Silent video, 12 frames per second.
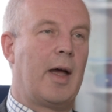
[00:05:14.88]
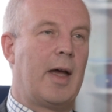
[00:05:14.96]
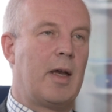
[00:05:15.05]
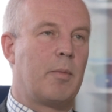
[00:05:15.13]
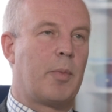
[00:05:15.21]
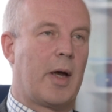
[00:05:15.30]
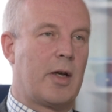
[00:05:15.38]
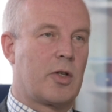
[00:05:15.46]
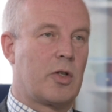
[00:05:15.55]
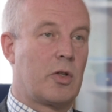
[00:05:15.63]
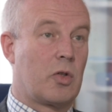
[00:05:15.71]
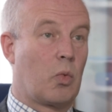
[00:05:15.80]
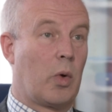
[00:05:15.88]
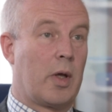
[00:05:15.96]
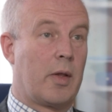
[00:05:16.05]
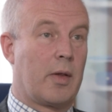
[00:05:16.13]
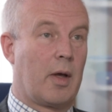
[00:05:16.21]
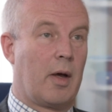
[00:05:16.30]
in patients
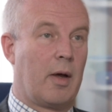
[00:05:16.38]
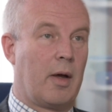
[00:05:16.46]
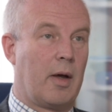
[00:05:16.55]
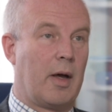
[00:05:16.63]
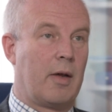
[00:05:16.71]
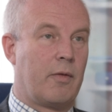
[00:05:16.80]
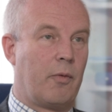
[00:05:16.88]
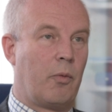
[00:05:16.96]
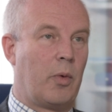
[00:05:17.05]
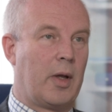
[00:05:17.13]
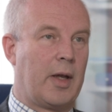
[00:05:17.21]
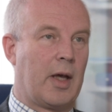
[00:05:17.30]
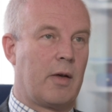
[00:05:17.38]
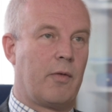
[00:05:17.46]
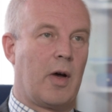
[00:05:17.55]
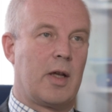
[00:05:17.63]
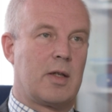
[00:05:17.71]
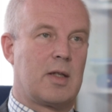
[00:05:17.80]
with really
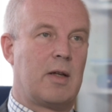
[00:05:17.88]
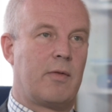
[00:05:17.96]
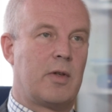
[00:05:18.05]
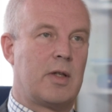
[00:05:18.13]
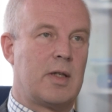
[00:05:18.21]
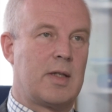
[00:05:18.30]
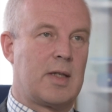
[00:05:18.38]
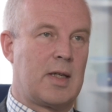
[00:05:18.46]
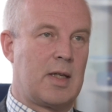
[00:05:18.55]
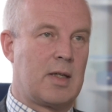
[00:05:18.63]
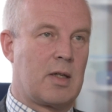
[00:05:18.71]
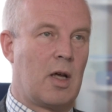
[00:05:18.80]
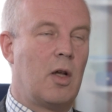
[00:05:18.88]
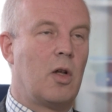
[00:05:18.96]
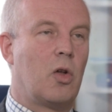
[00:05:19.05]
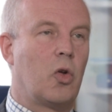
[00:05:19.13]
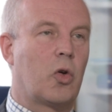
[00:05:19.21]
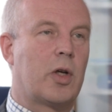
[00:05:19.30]
advanced liver disease,
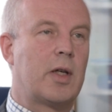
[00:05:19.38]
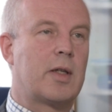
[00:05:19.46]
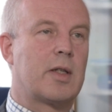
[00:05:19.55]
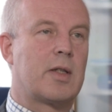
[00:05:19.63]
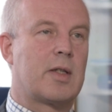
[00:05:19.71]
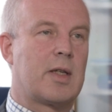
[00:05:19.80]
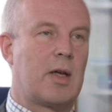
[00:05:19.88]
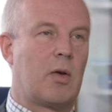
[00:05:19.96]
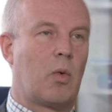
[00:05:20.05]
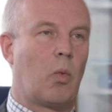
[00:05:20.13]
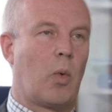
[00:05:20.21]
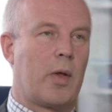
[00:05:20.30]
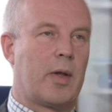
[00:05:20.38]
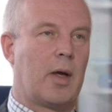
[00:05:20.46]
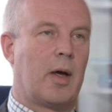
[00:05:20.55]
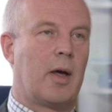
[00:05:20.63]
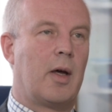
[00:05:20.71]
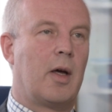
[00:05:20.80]
looking to see
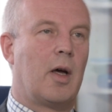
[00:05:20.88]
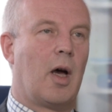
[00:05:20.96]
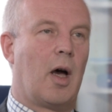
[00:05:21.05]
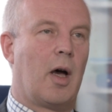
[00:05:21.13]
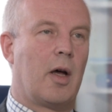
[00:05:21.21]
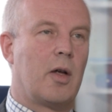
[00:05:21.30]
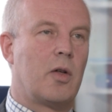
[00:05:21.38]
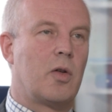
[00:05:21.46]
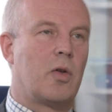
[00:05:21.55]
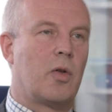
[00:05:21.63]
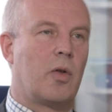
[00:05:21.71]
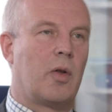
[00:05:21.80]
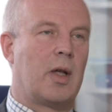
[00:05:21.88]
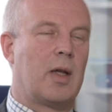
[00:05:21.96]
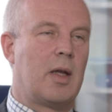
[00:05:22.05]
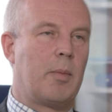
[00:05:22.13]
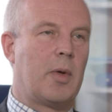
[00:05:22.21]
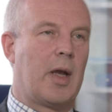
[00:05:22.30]
whether the
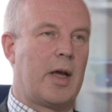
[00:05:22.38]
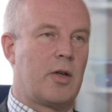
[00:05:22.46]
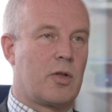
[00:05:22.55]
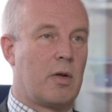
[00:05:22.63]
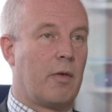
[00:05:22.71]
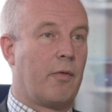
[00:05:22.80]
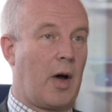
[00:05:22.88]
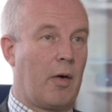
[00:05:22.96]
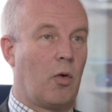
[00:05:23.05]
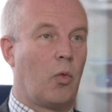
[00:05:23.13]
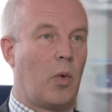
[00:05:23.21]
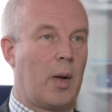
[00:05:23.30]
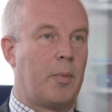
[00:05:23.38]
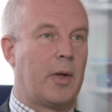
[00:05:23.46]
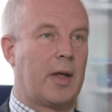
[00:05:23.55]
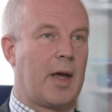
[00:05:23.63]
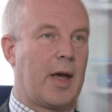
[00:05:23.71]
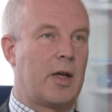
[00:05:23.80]
elimination of viral
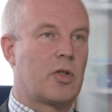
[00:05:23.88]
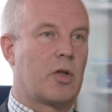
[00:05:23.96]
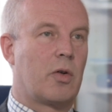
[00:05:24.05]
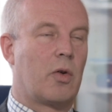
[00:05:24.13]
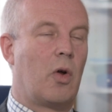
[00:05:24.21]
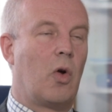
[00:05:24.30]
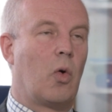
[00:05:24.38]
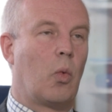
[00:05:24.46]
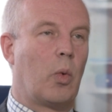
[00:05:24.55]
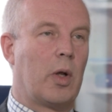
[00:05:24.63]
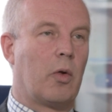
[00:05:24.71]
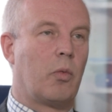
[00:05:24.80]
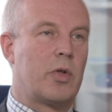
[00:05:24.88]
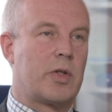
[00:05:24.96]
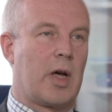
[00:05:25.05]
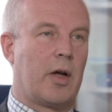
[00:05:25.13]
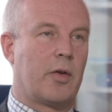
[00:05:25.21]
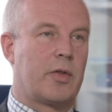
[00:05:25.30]
replication will
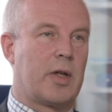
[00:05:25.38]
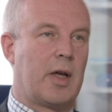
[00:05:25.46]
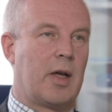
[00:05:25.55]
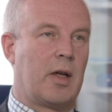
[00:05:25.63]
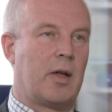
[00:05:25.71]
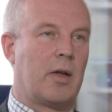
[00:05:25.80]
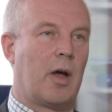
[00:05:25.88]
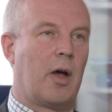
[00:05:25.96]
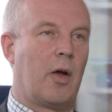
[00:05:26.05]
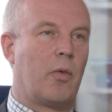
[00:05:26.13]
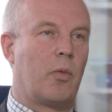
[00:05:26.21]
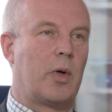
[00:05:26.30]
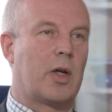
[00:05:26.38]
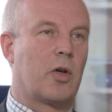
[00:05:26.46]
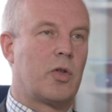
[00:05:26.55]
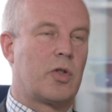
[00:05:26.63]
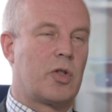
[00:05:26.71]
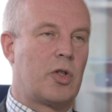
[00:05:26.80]
result in
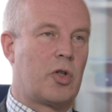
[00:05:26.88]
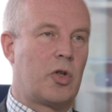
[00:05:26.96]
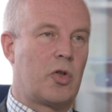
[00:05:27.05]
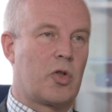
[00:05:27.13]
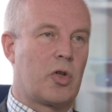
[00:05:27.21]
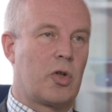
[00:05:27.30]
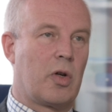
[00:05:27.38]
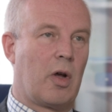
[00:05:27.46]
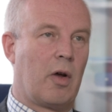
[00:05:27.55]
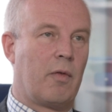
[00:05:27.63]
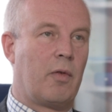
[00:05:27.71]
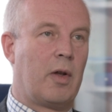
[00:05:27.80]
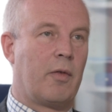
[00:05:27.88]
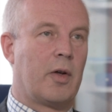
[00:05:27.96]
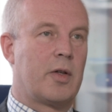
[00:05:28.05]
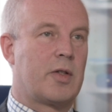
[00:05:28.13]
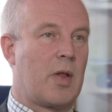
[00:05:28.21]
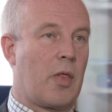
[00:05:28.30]
reconstitution of
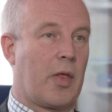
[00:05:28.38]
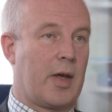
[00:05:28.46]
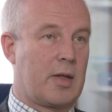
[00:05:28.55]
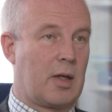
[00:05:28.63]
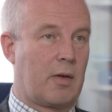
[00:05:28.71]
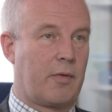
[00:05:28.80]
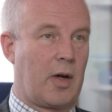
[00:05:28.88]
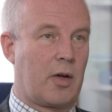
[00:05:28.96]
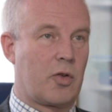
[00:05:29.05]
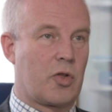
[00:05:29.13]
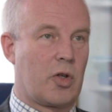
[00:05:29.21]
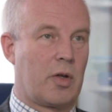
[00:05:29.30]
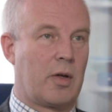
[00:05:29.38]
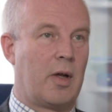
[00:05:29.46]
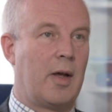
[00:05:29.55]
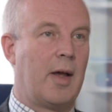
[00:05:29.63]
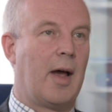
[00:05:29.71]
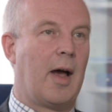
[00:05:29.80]
liver synthetic function
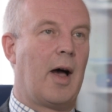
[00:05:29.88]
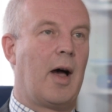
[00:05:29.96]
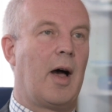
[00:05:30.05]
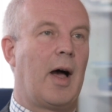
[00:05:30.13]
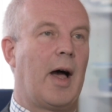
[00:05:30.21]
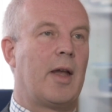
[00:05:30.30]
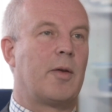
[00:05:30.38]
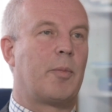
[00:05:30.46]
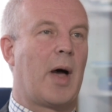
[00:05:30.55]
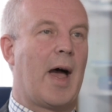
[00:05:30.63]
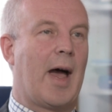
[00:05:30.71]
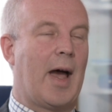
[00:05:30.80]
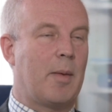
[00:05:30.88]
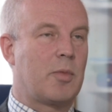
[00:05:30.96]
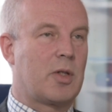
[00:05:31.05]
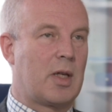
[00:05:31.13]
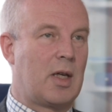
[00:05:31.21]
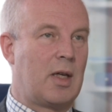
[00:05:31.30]
and
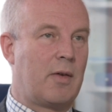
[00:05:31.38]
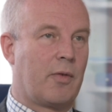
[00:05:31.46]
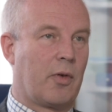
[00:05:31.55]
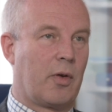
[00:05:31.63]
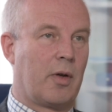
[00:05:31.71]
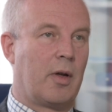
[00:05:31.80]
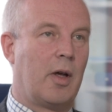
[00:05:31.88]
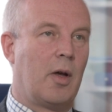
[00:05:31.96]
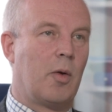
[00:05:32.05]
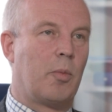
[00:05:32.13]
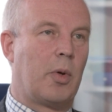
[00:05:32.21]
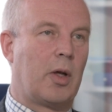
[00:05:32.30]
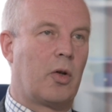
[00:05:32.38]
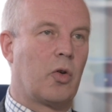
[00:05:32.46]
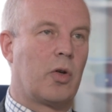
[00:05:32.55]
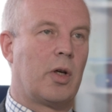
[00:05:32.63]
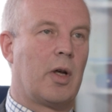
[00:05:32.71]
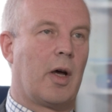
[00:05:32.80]
perhaps even be
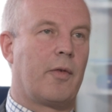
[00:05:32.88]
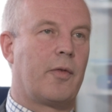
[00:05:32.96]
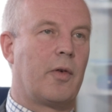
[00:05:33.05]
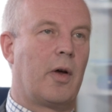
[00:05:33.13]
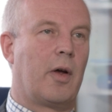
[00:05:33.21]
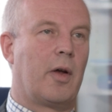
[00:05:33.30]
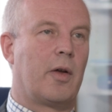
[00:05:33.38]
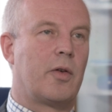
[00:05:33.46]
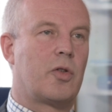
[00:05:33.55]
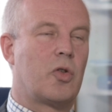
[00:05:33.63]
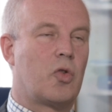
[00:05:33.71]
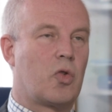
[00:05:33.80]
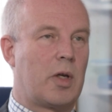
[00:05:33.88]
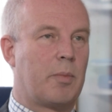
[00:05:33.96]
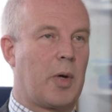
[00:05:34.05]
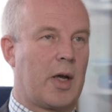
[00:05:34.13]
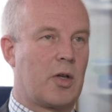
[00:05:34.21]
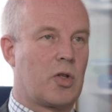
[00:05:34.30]
good enough to
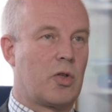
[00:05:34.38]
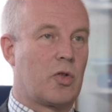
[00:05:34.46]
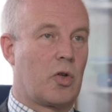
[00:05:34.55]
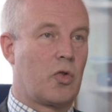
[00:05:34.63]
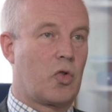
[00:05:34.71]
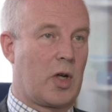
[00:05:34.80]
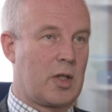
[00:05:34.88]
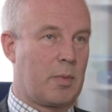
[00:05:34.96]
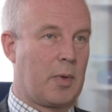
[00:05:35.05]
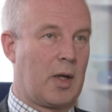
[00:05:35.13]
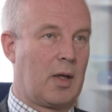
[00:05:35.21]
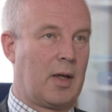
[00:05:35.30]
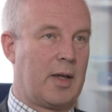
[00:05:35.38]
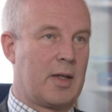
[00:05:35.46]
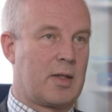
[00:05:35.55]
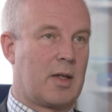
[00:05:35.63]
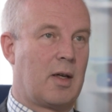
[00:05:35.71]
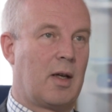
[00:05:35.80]
treat patients on transplant
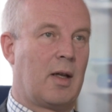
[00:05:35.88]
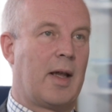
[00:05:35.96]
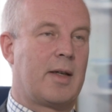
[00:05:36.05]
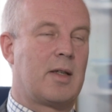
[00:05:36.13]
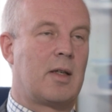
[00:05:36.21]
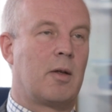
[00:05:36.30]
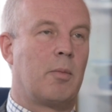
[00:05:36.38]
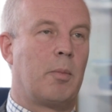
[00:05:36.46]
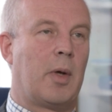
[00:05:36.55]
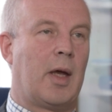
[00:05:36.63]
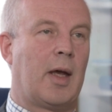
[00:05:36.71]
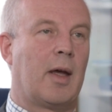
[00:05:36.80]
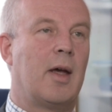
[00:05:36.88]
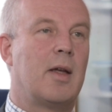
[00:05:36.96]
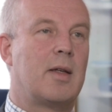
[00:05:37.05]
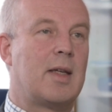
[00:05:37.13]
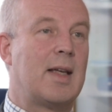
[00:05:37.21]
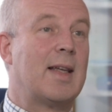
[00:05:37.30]
list and letting them being
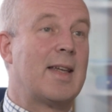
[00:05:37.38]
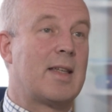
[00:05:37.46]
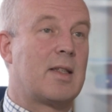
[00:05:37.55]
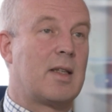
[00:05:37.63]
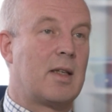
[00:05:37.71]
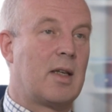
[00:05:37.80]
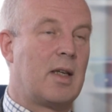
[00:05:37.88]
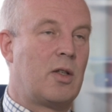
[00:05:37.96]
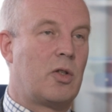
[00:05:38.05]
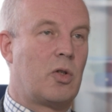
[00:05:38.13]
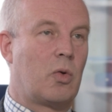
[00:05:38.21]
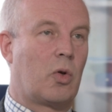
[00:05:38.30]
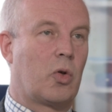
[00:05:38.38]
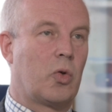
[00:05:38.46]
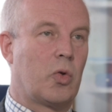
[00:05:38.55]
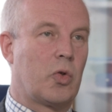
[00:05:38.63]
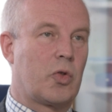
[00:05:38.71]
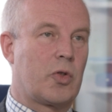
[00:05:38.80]
delisted in due
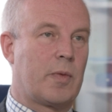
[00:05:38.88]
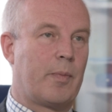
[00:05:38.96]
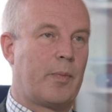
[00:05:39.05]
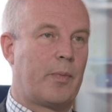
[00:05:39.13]
course.